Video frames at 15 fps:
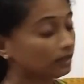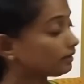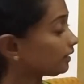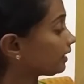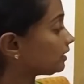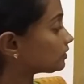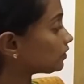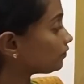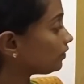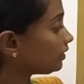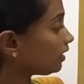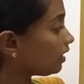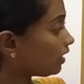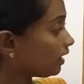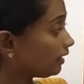in the case of
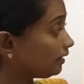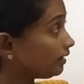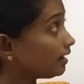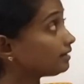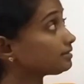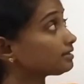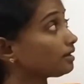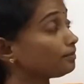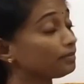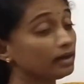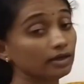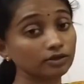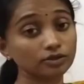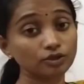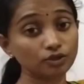honey as
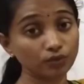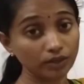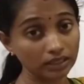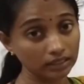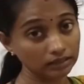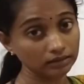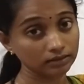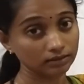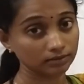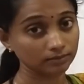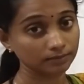compared to ink,